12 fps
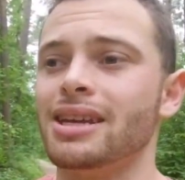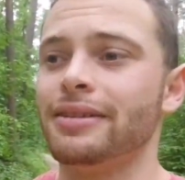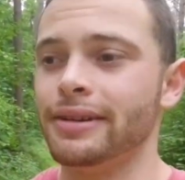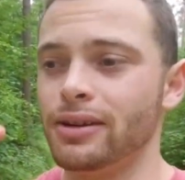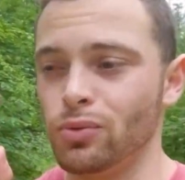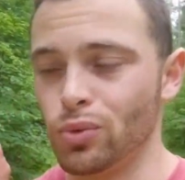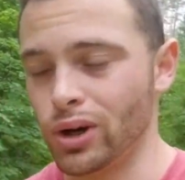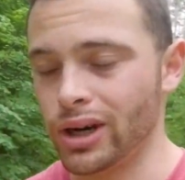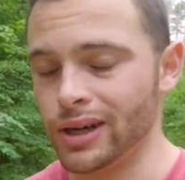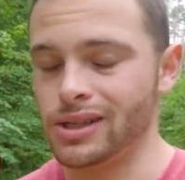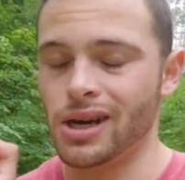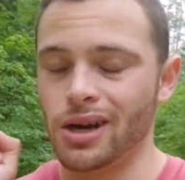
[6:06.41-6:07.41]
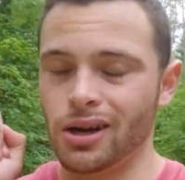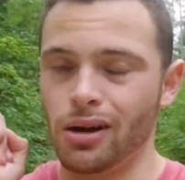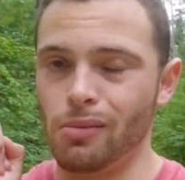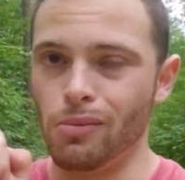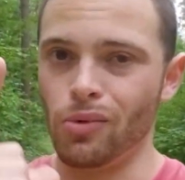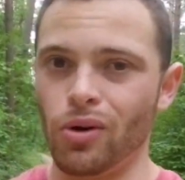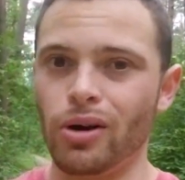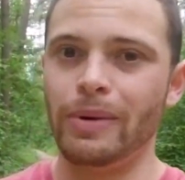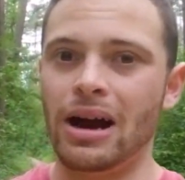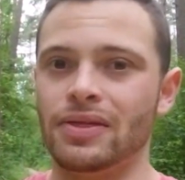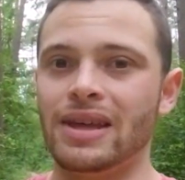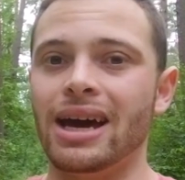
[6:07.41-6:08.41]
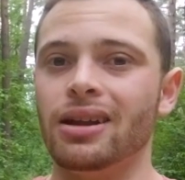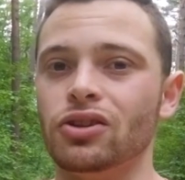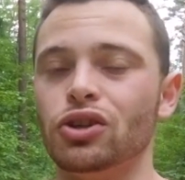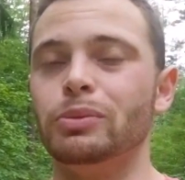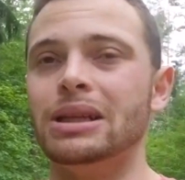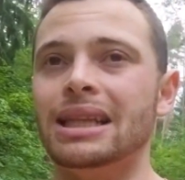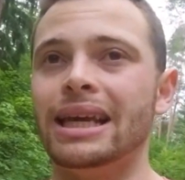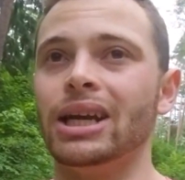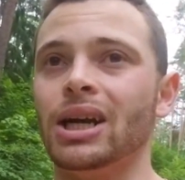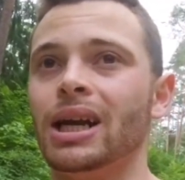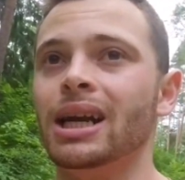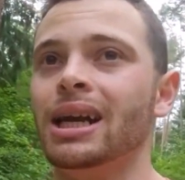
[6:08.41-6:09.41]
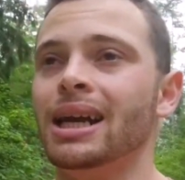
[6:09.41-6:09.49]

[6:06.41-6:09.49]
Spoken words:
and we're going to talk more about that a little bit later.